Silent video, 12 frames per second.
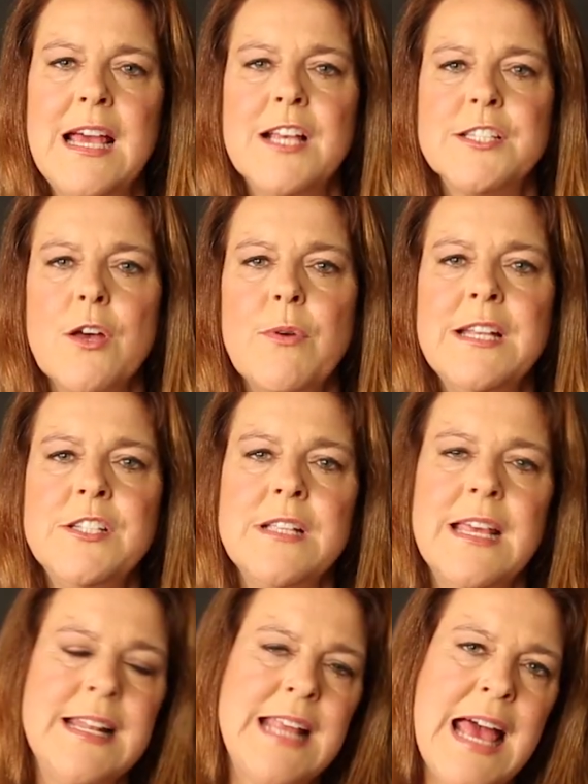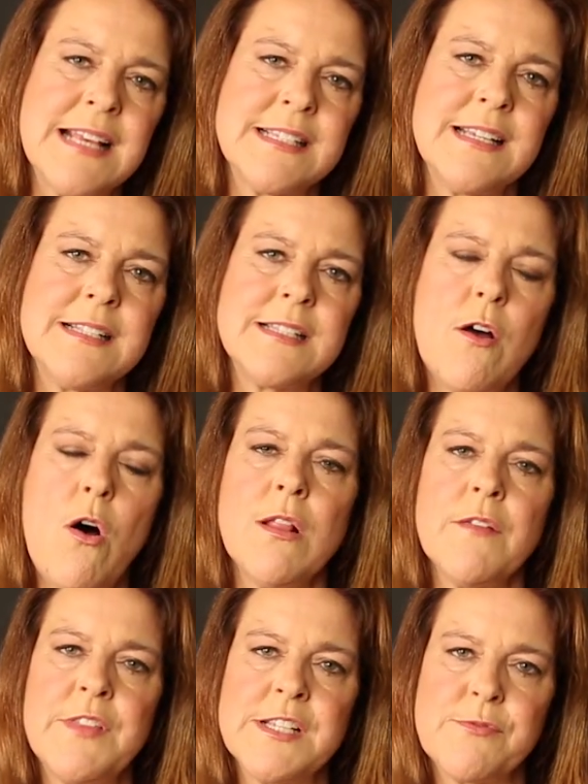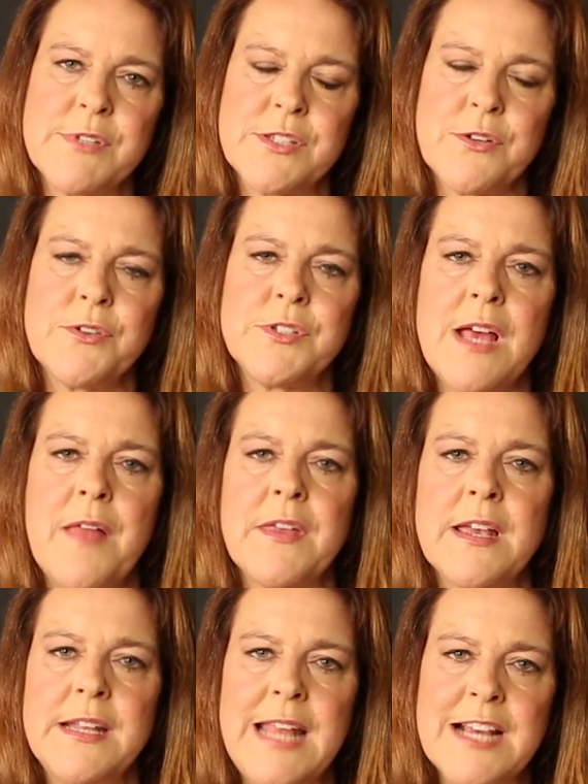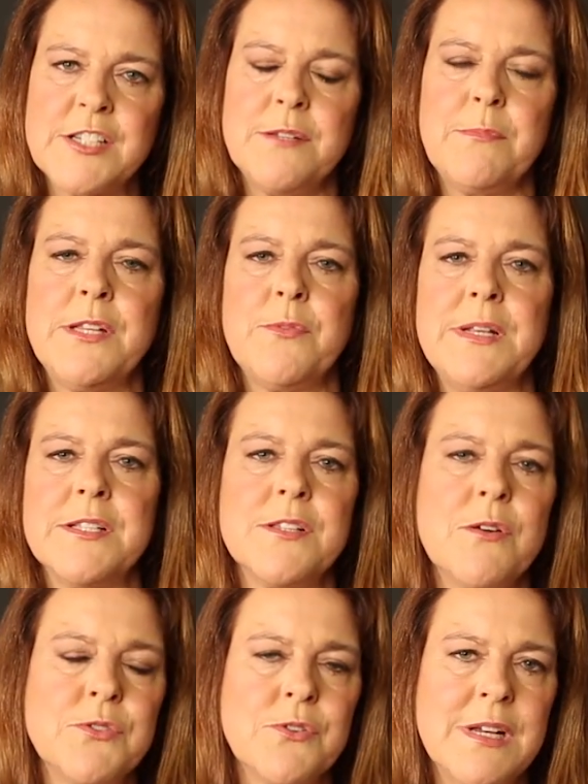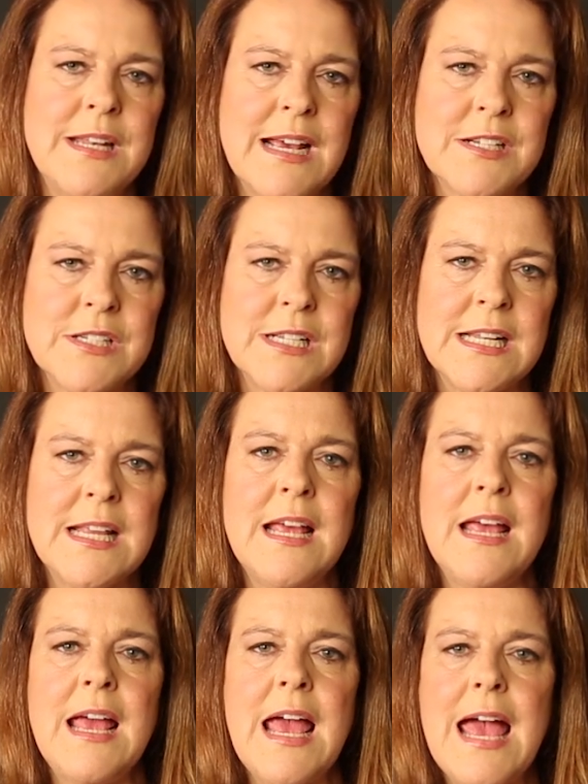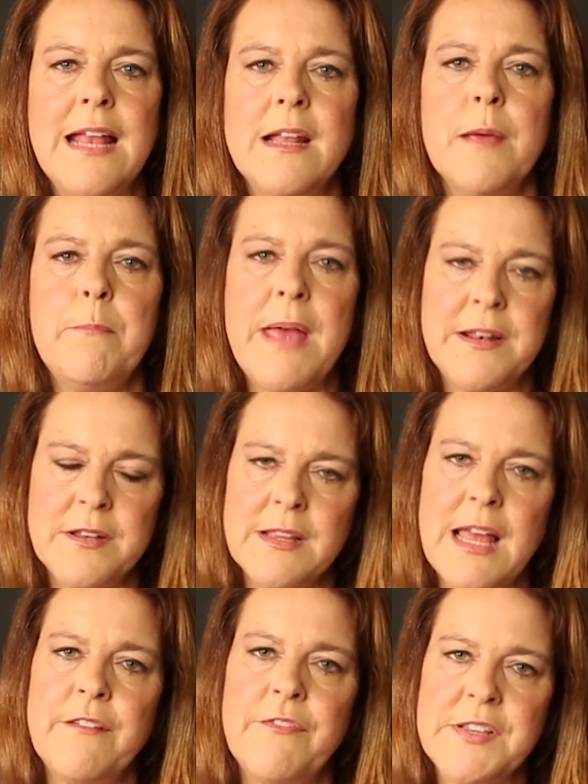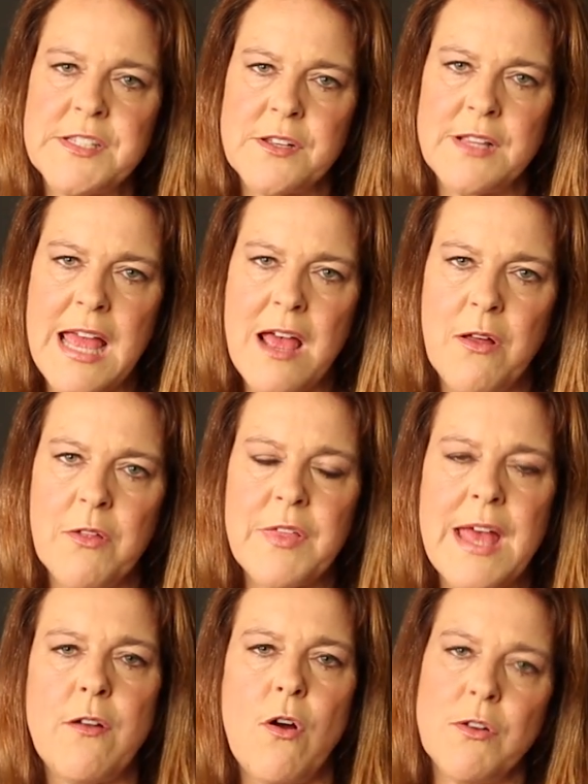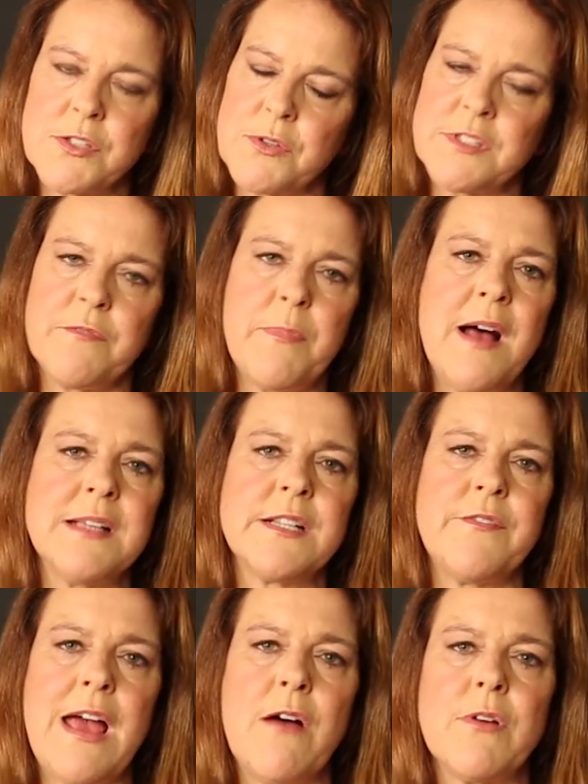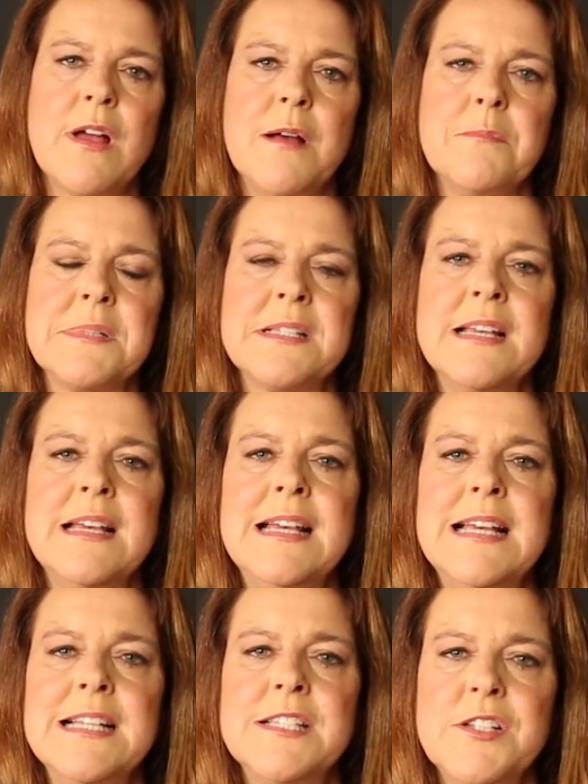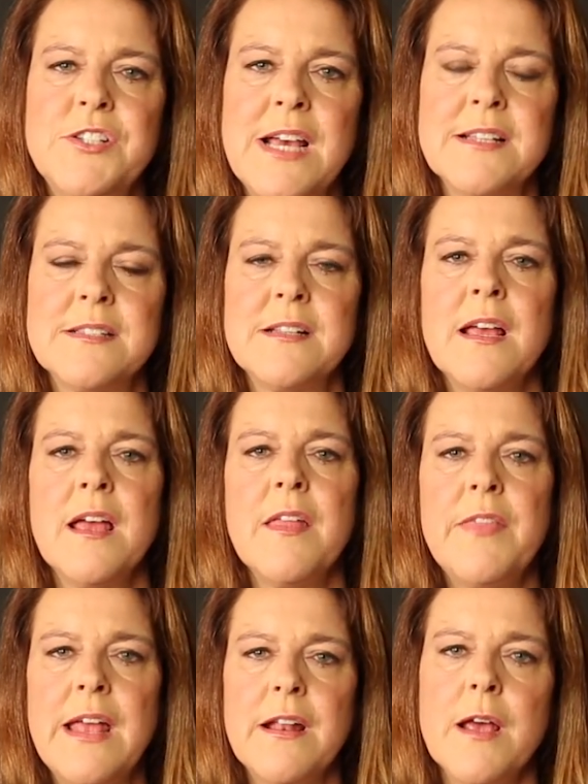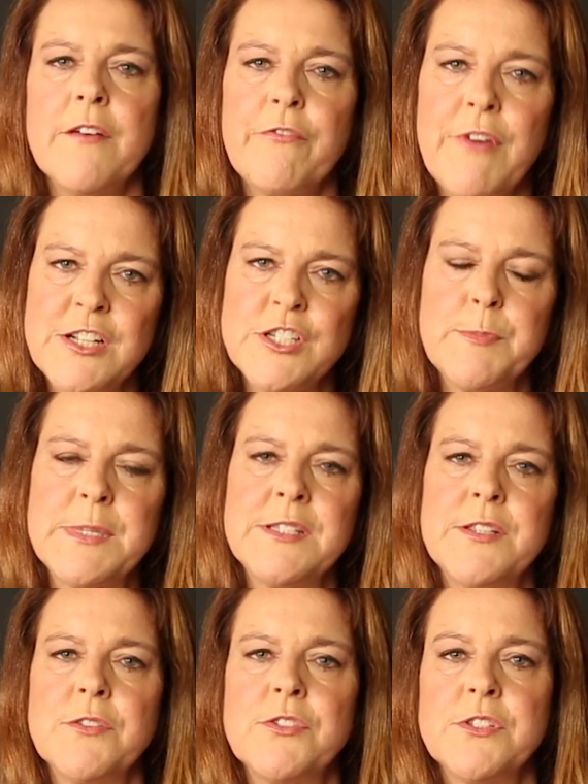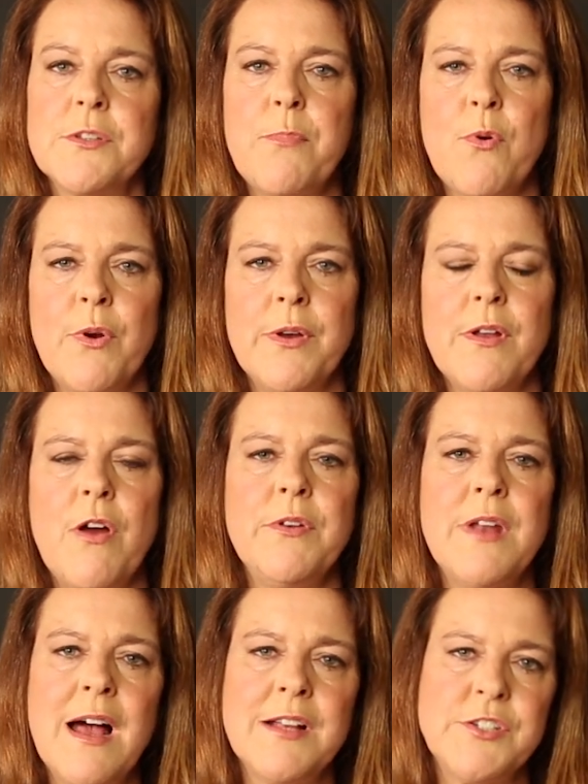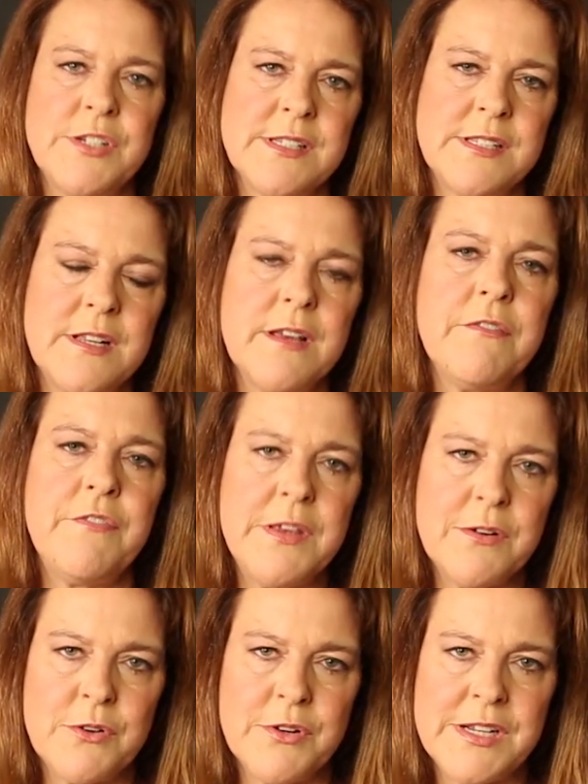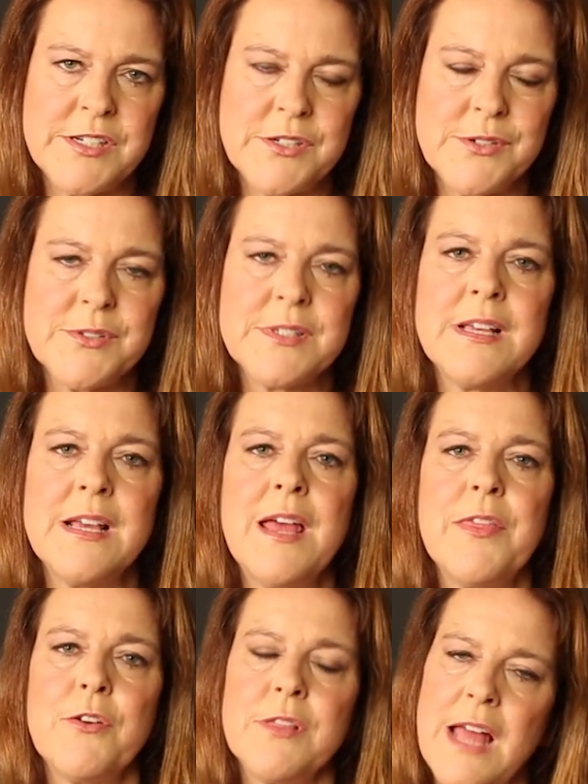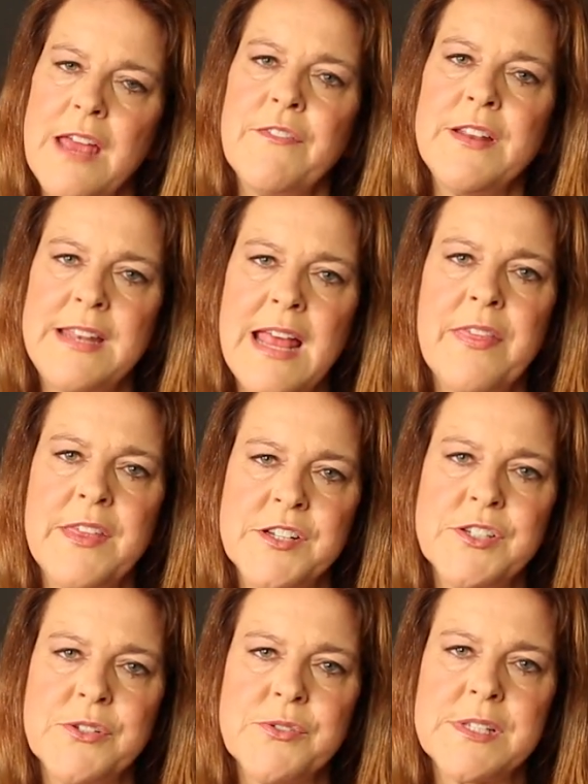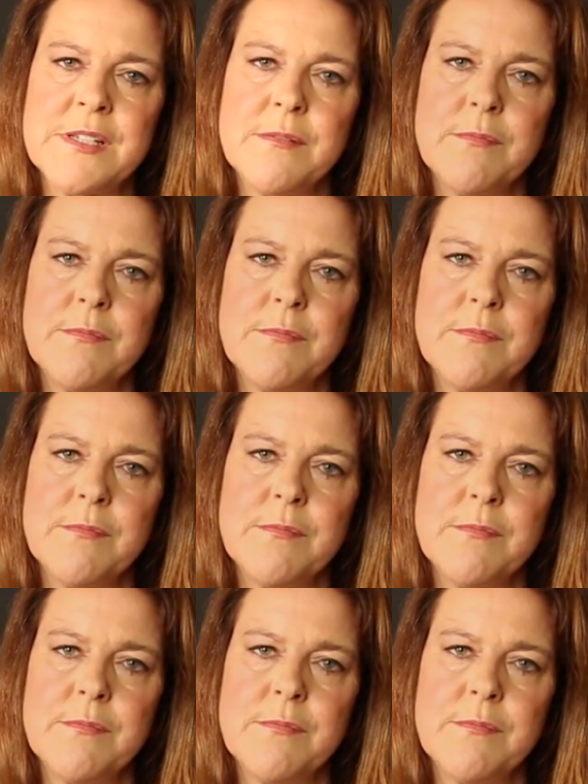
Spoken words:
So in essence, all of this research on the connection between social connection and mental and physical health and all sorts of positive outcomes suggests that friendships and social support are not just feel-good issues, they're life and death issues.